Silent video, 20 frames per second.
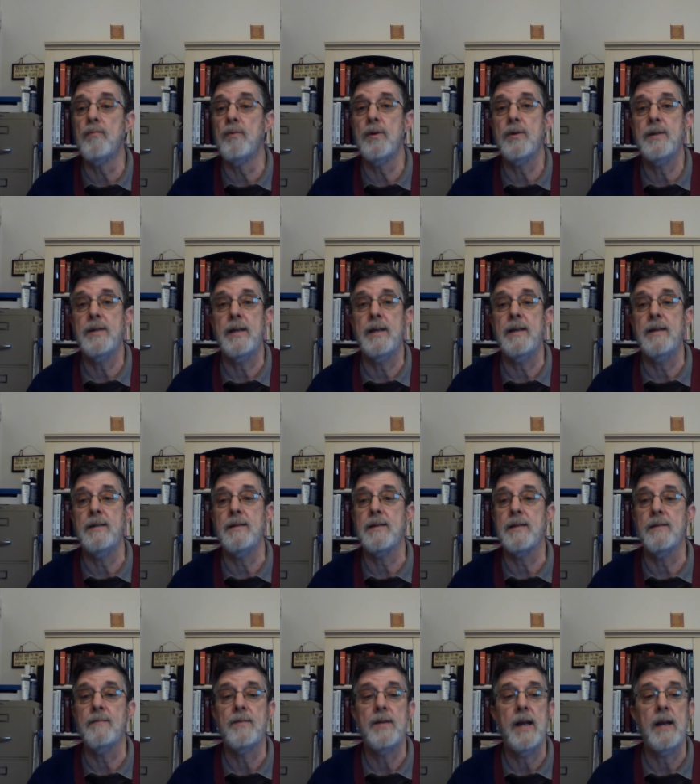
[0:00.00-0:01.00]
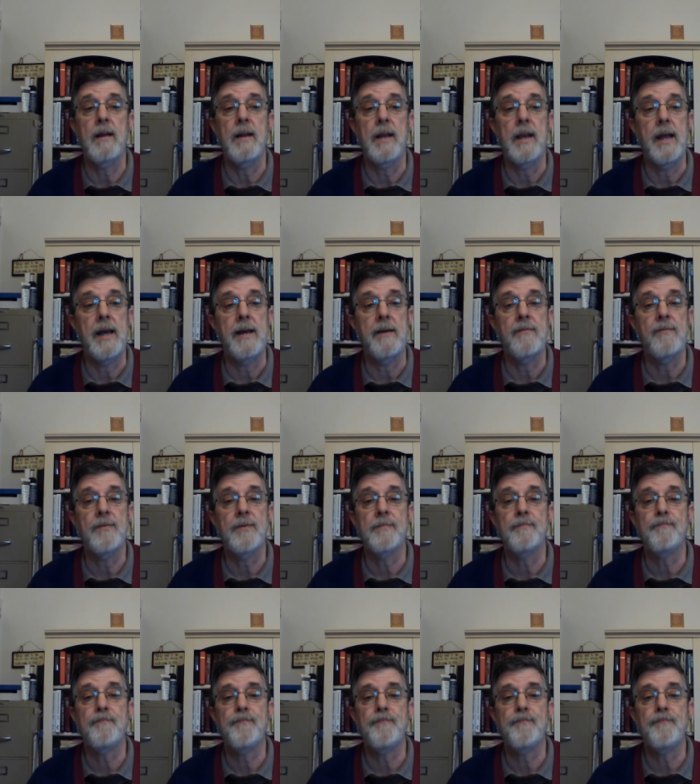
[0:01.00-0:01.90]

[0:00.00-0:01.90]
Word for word: routines of daily life.